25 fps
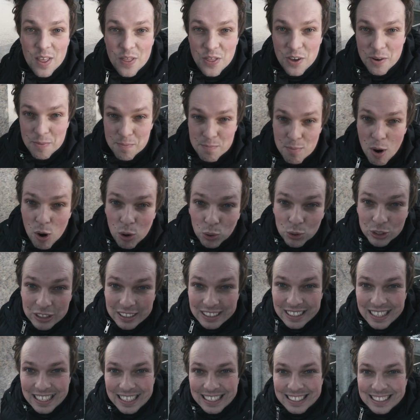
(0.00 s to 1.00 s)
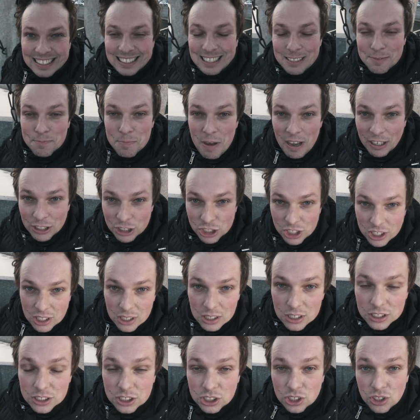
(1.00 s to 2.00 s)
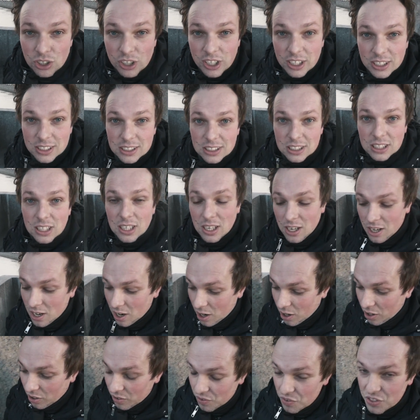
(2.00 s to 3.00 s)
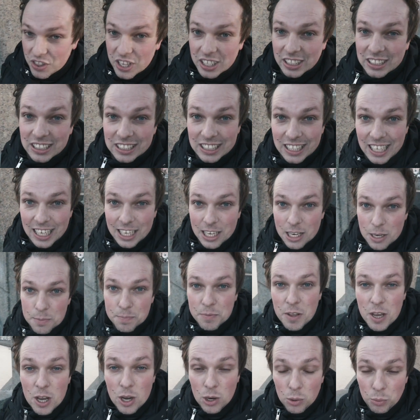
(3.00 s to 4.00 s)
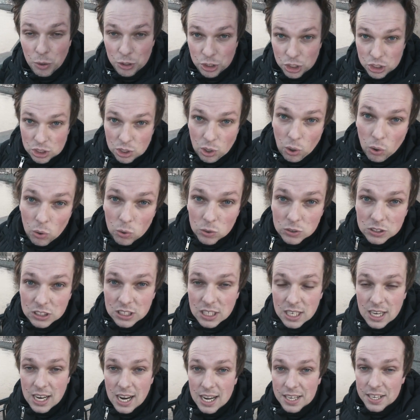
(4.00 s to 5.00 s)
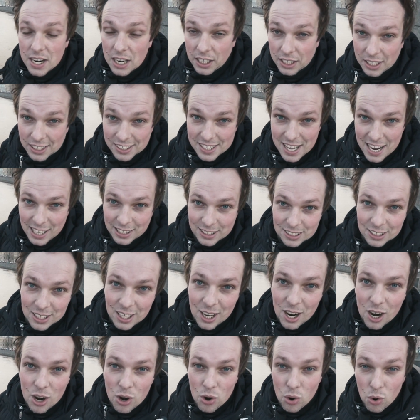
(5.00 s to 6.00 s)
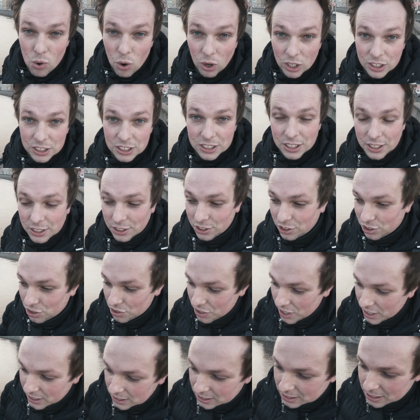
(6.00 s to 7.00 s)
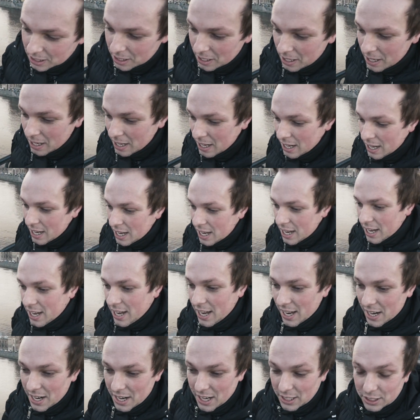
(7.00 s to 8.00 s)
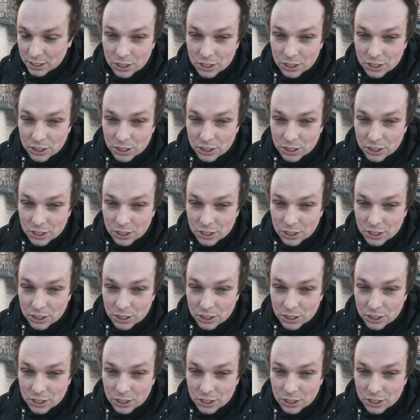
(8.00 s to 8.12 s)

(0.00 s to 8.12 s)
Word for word: the most symmetrical streets of the city, which is called an Architect Rossi street. And uh,